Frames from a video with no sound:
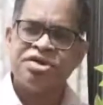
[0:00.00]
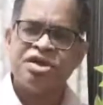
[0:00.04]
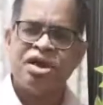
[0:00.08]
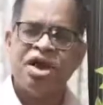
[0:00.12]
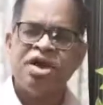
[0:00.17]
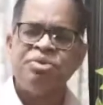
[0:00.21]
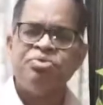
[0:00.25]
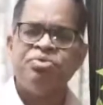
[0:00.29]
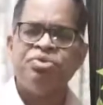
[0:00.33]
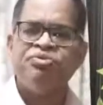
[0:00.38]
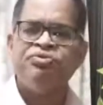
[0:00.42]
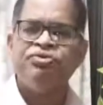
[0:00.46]

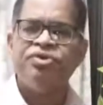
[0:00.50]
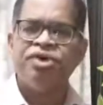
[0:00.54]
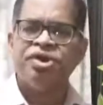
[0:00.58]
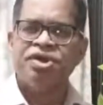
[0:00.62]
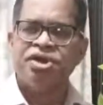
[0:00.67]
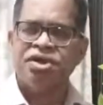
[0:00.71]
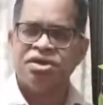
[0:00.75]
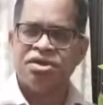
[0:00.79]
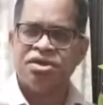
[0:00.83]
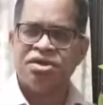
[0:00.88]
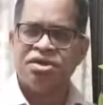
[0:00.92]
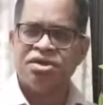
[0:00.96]
type of
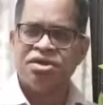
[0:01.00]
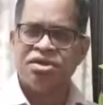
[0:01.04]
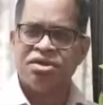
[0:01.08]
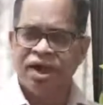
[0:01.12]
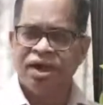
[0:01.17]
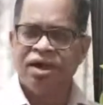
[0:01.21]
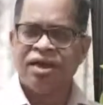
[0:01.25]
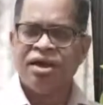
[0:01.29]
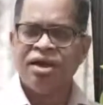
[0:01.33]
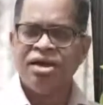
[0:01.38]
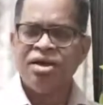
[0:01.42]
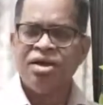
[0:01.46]
other
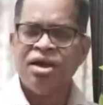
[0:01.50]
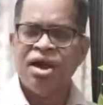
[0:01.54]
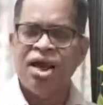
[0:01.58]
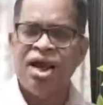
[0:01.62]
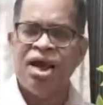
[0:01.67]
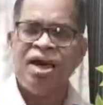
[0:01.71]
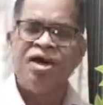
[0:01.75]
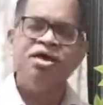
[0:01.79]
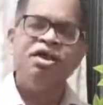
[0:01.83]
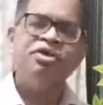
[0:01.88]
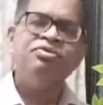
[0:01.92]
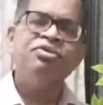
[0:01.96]
taken,
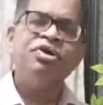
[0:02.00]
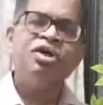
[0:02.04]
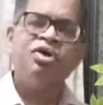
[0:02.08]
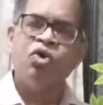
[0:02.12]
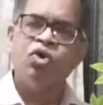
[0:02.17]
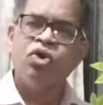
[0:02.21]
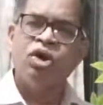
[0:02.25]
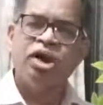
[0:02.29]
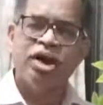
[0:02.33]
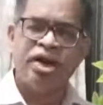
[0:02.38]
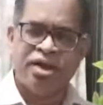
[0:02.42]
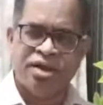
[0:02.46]
and they were
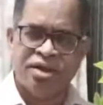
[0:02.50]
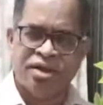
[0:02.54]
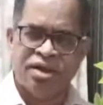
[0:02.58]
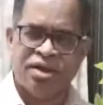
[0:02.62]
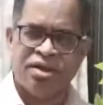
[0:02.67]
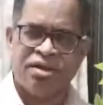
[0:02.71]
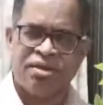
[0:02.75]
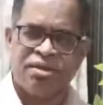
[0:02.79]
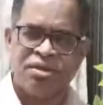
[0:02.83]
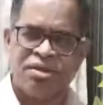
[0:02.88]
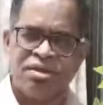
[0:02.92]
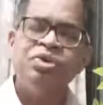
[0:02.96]
correlated.
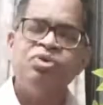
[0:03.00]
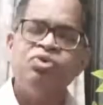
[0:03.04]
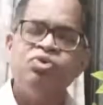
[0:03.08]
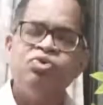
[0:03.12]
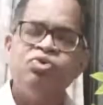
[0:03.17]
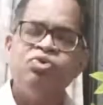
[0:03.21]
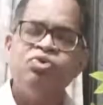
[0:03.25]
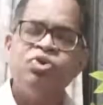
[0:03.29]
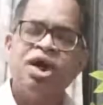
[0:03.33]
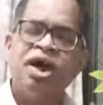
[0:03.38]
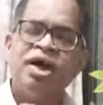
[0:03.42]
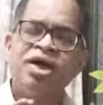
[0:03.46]

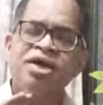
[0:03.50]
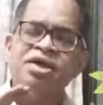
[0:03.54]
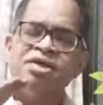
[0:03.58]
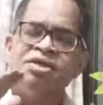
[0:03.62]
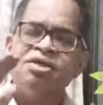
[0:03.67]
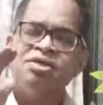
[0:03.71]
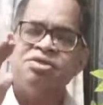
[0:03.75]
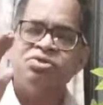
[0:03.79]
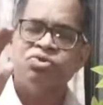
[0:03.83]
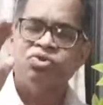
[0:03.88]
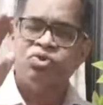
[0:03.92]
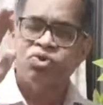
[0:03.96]
People
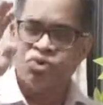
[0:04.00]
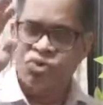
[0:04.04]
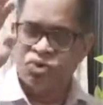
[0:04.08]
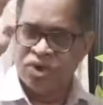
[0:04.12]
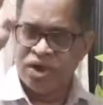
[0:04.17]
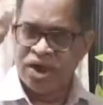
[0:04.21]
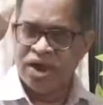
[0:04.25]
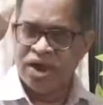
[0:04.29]
who